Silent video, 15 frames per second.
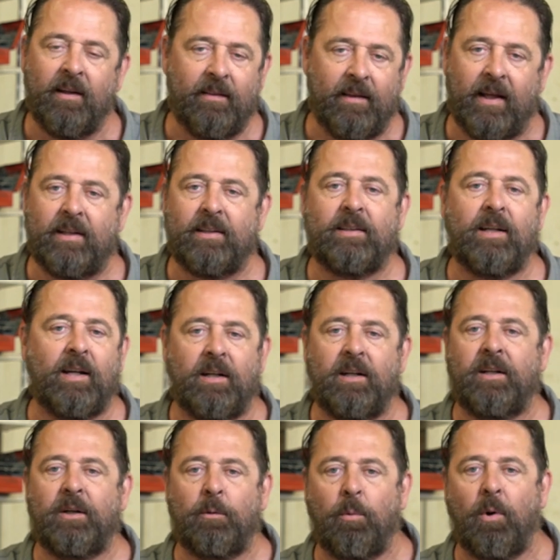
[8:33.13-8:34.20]
That is not a
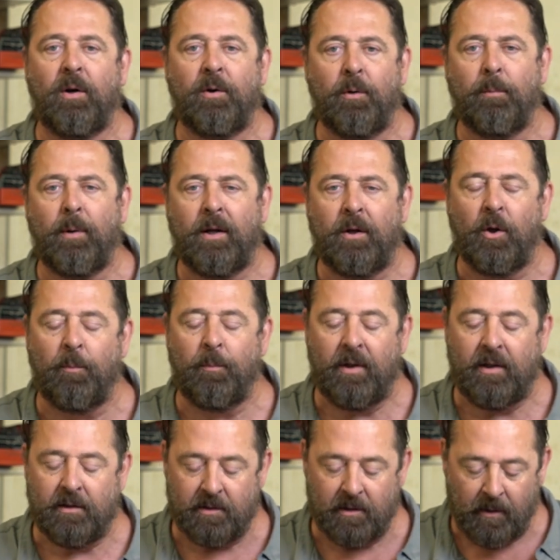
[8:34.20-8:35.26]
deal breaker by no
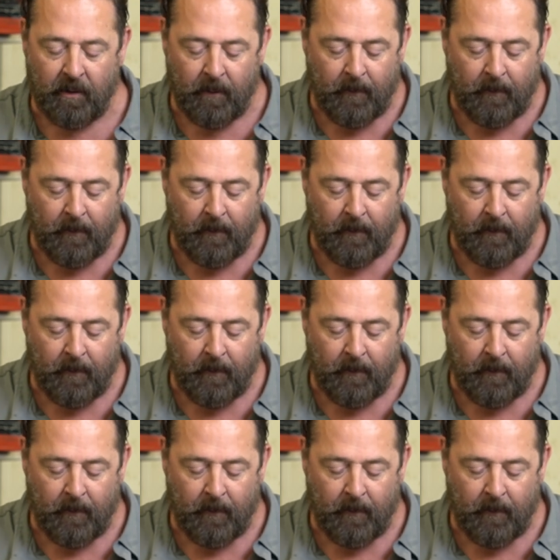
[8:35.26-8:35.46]
means.